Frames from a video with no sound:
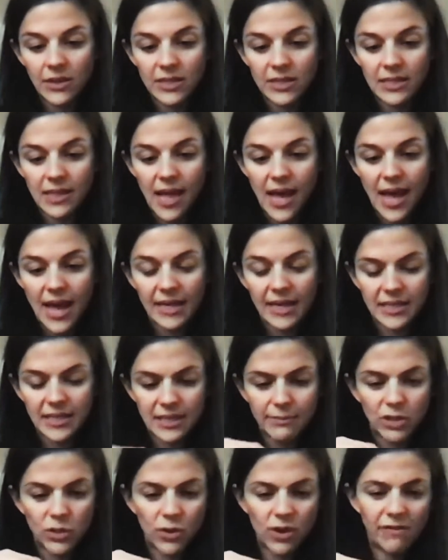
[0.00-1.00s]
looks like
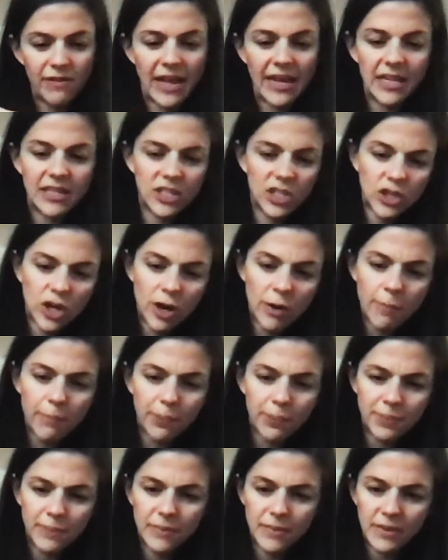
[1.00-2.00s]
some sort of like
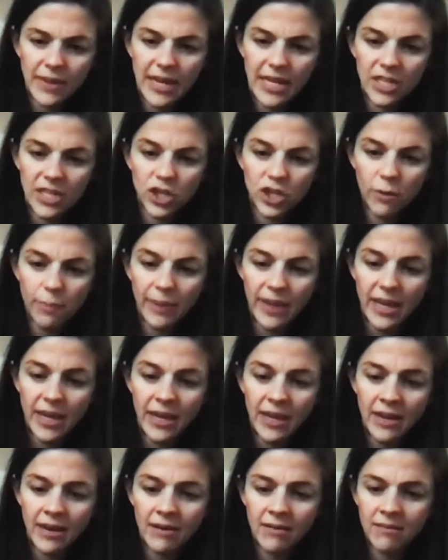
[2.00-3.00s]
a
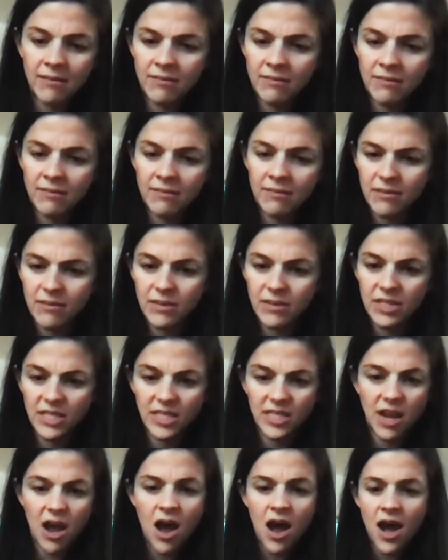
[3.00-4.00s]
terpene
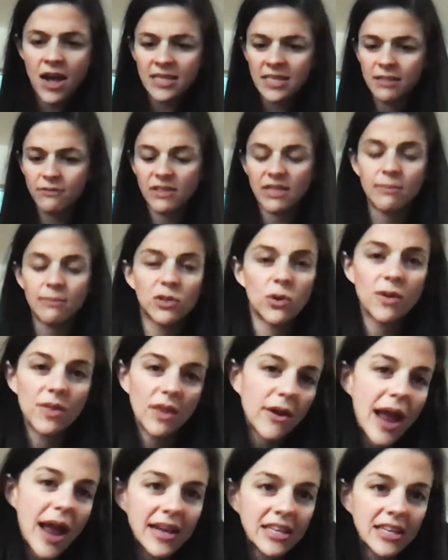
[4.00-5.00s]
sauce of some
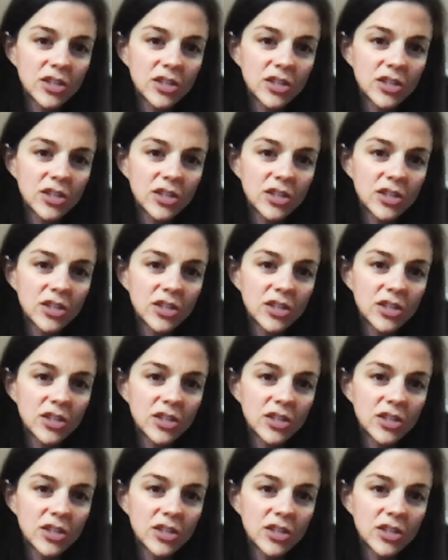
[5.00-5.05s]
sort. They're